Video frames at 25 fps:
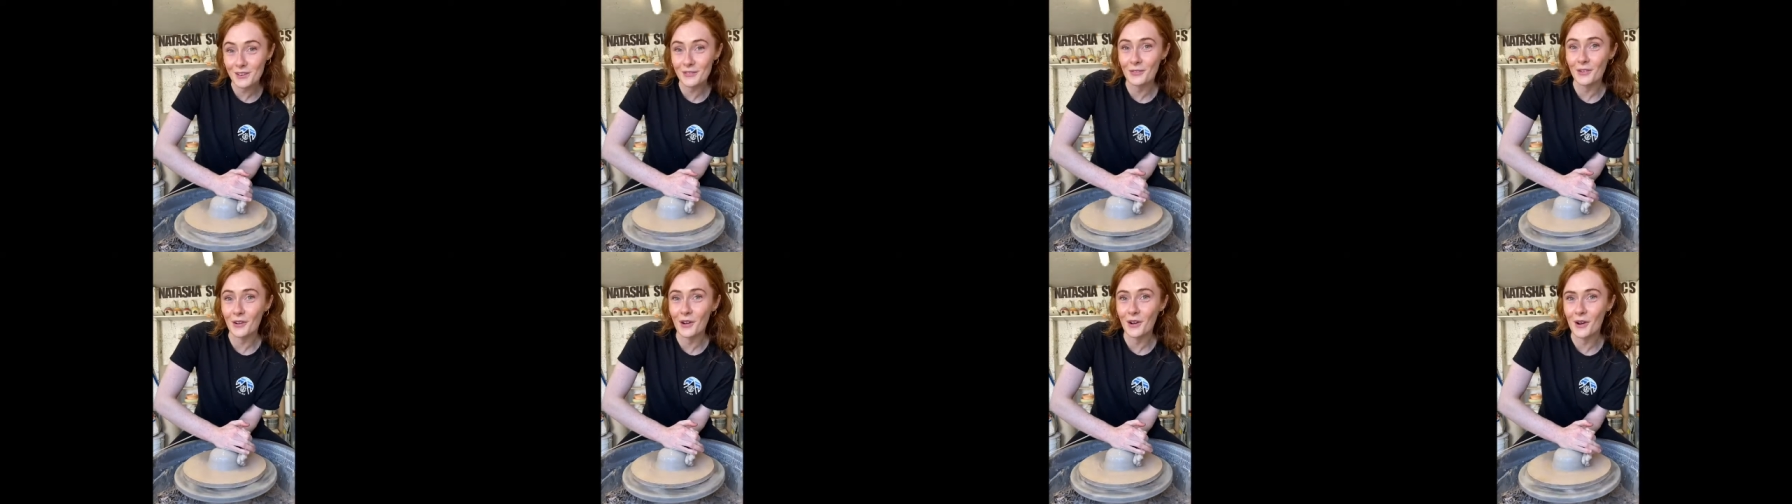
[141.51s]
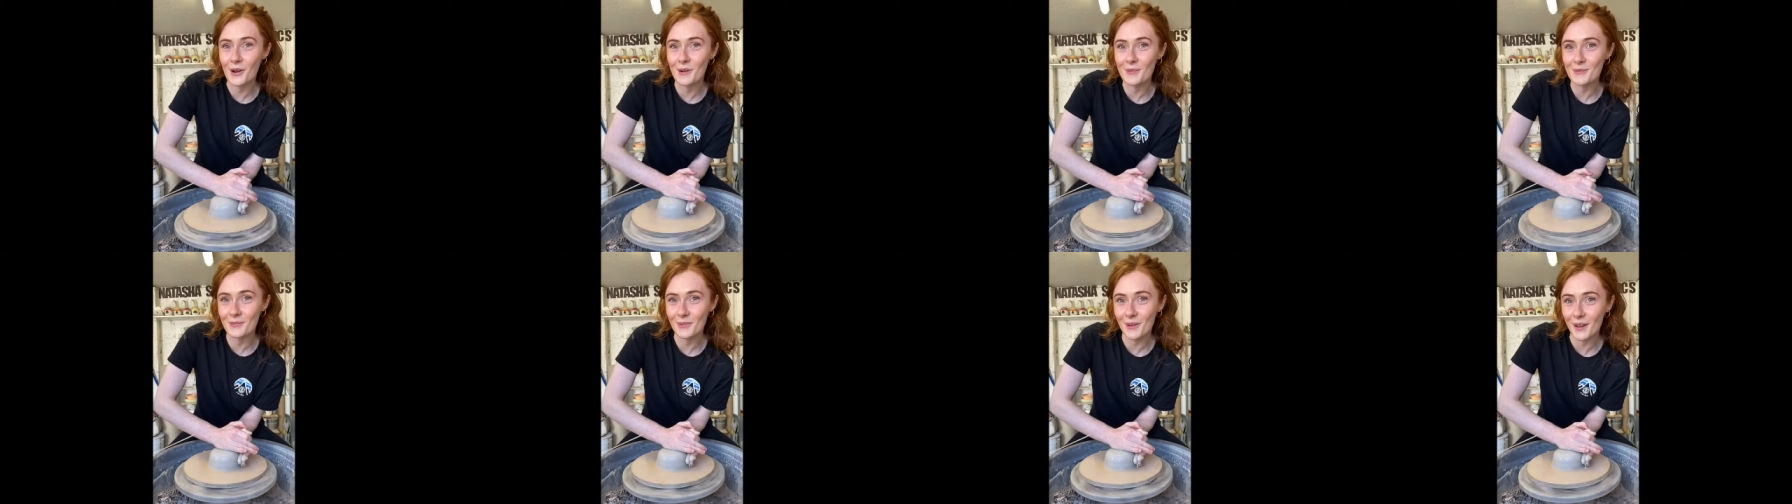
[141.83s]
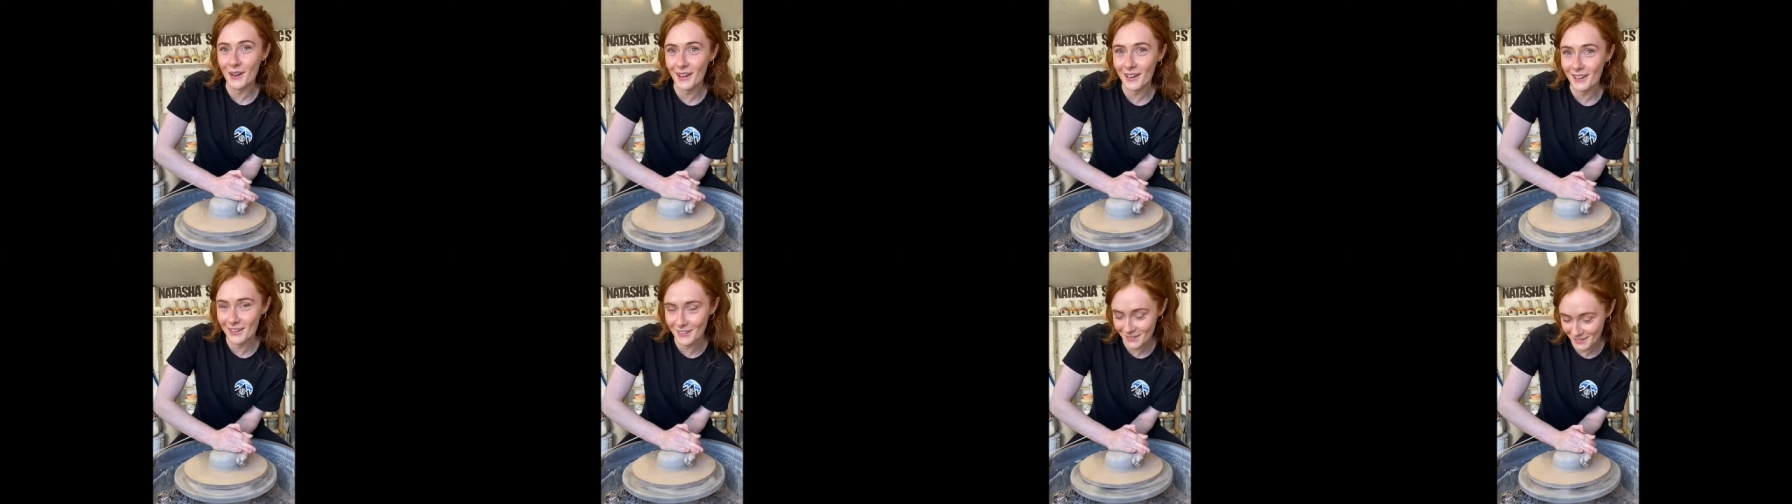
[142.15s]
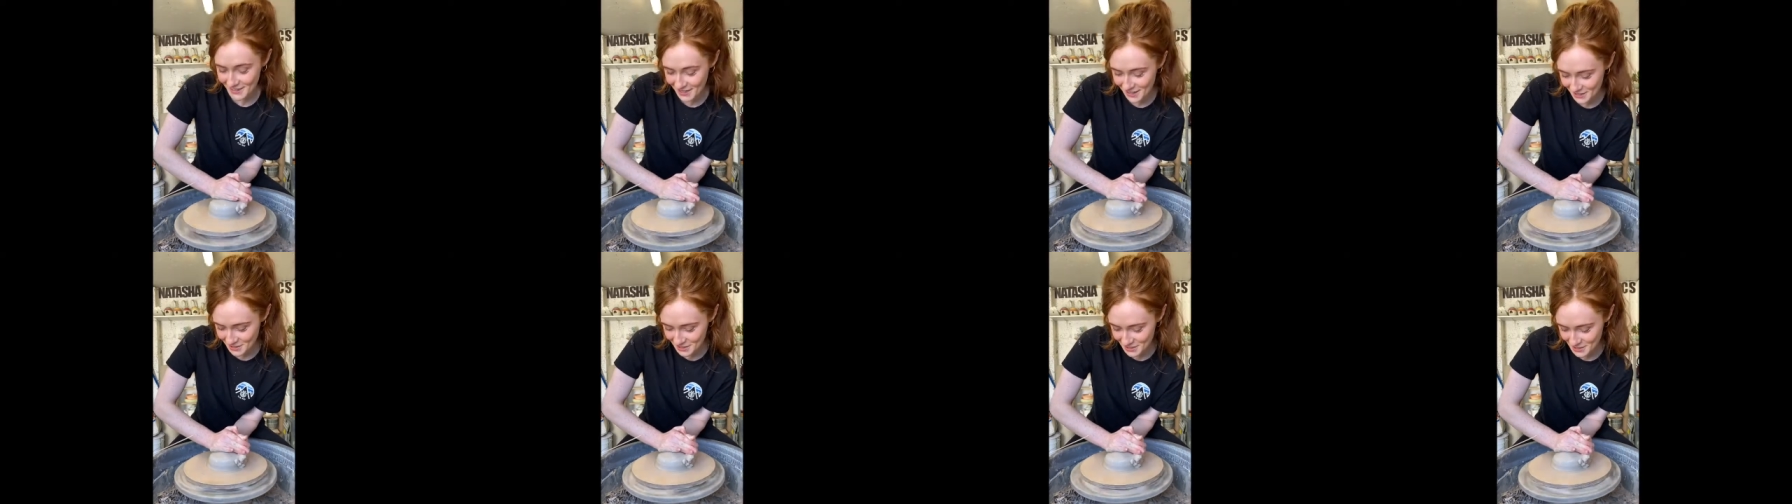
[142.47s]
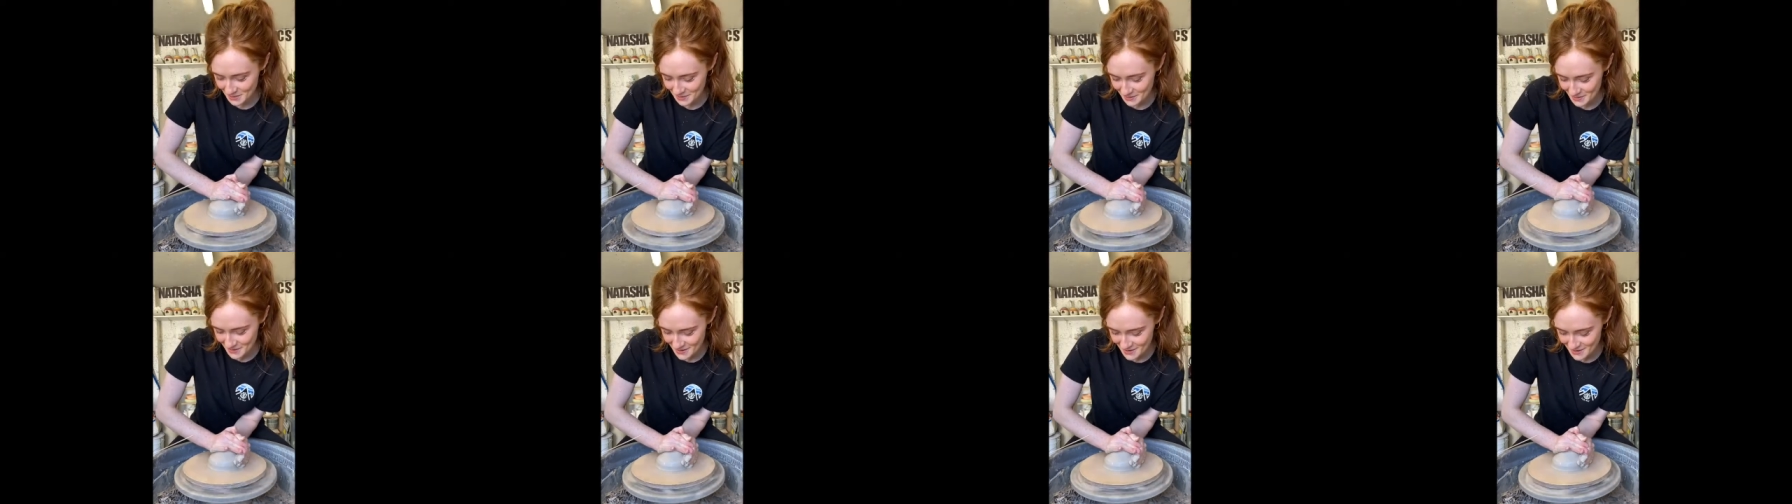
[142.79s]
firm, but it
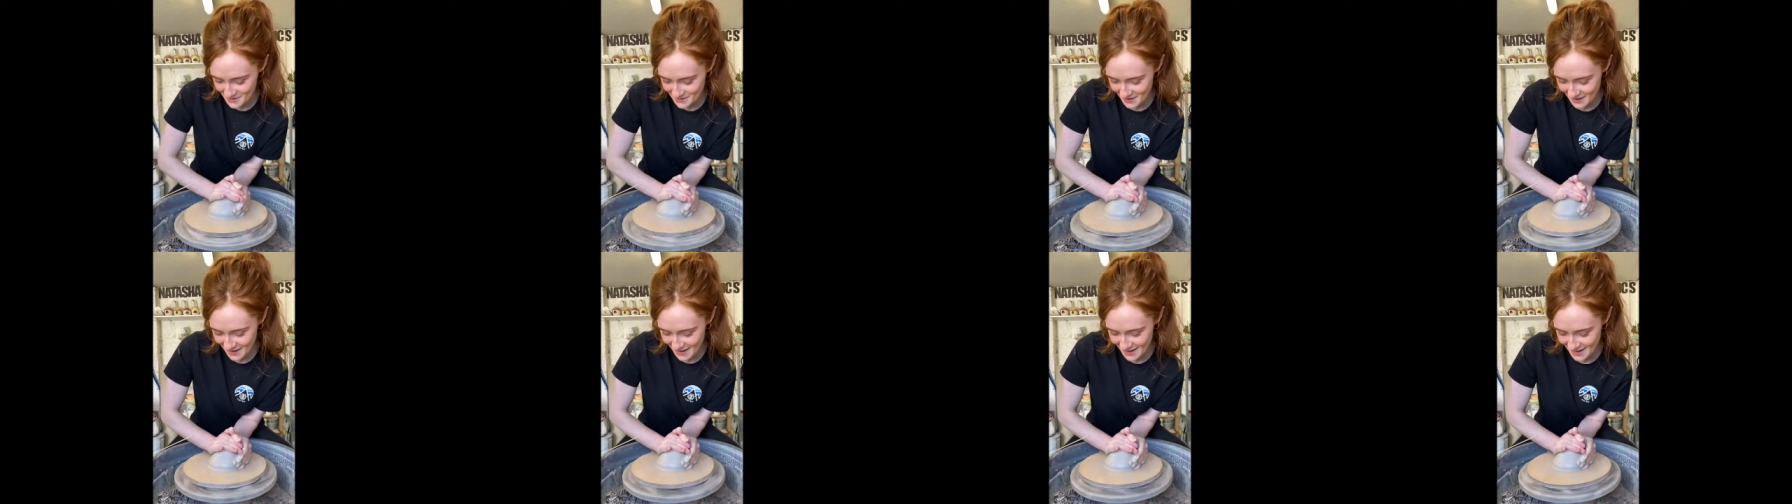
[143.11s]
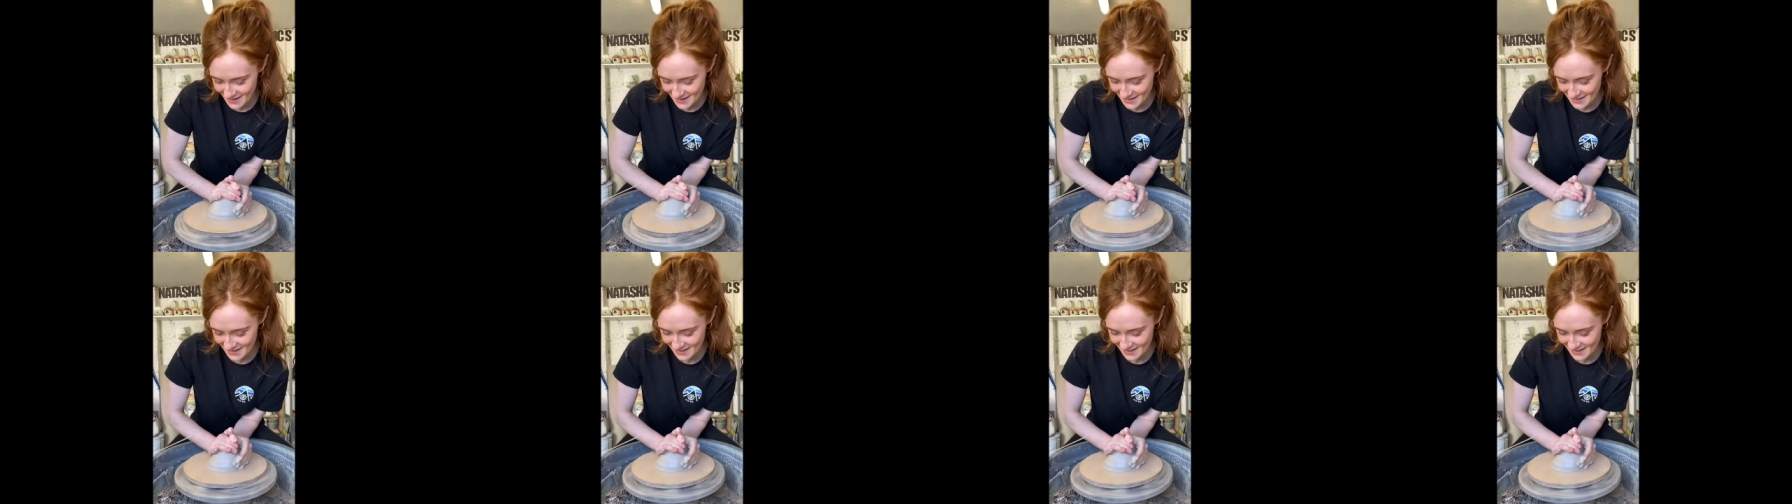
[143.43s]
should be okay.